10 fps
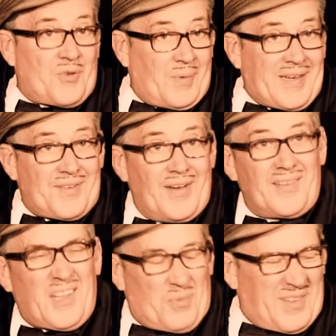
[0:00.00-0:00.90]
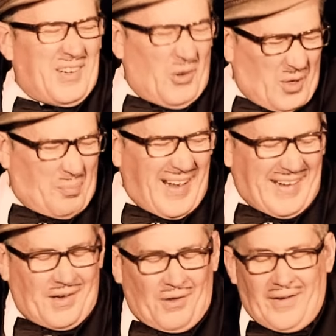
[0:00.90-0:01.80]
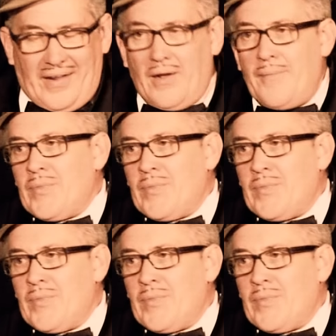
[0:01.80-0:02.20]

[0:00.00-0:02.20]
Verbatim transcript: Sweet. This was another Brian Connolly.